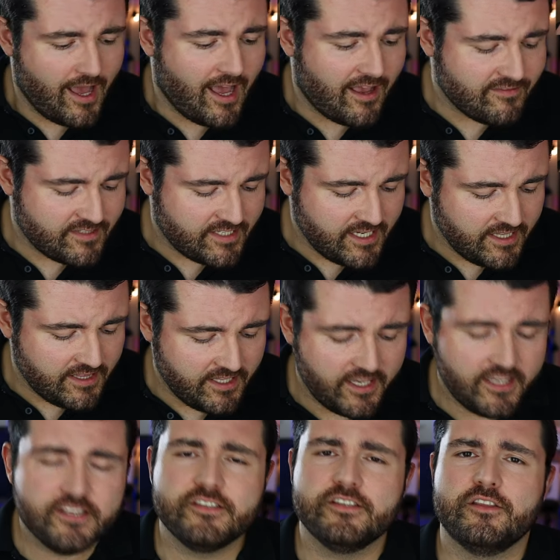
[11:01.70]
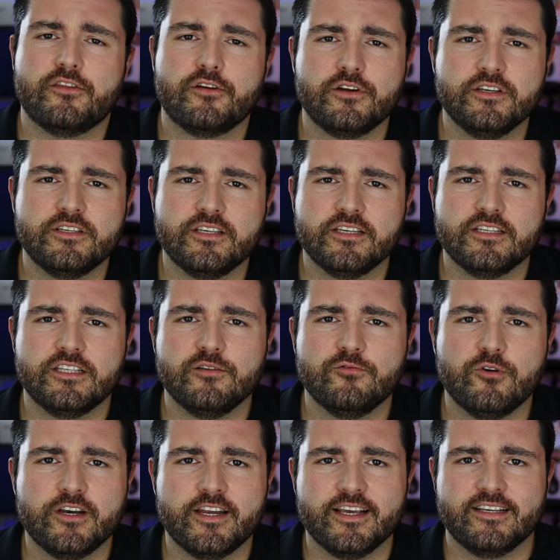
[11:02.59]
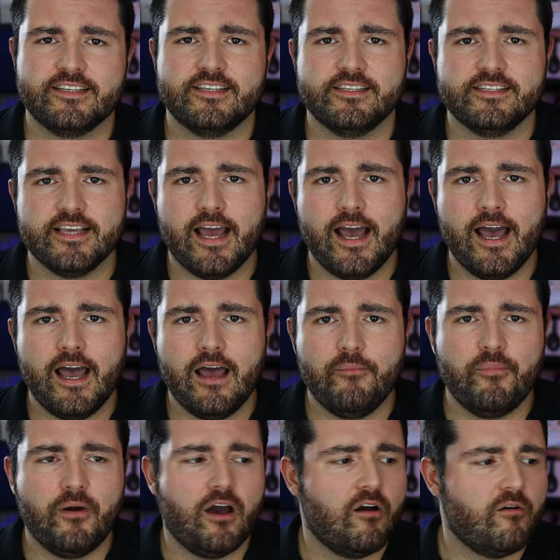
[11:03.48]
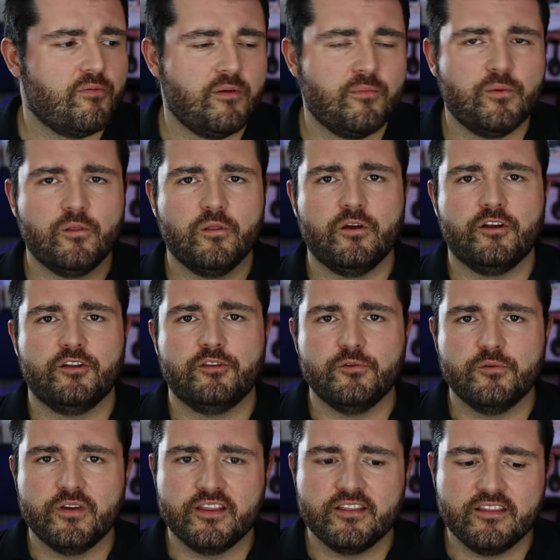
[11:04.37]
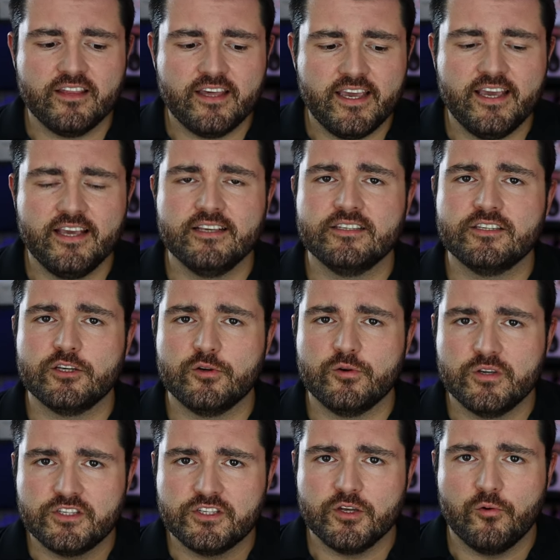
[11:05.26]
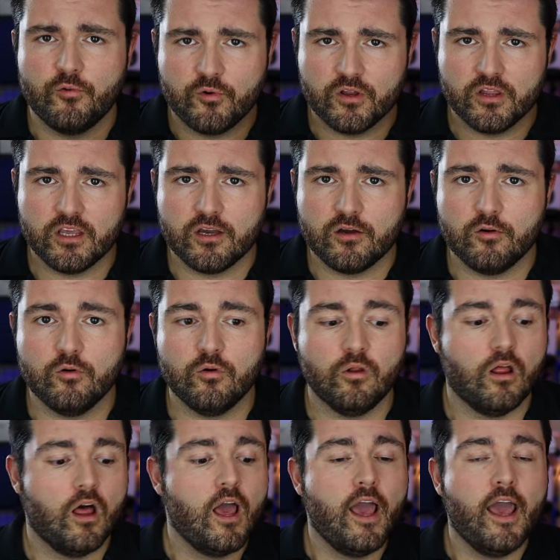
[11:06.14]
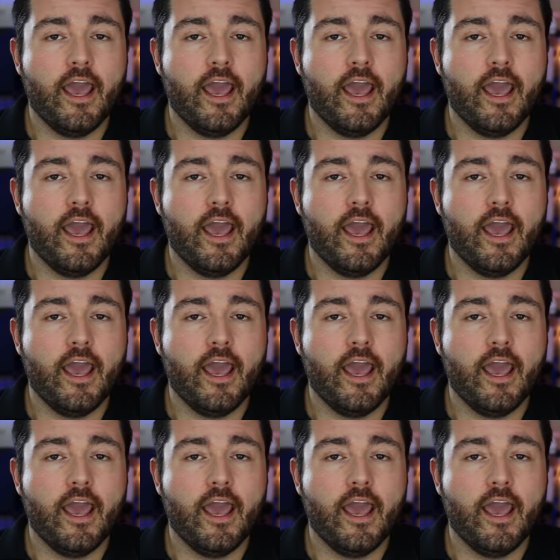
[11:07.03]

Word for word: I've seen the Insta three sixty ONE X's app, how people are doing things, so it's really cool.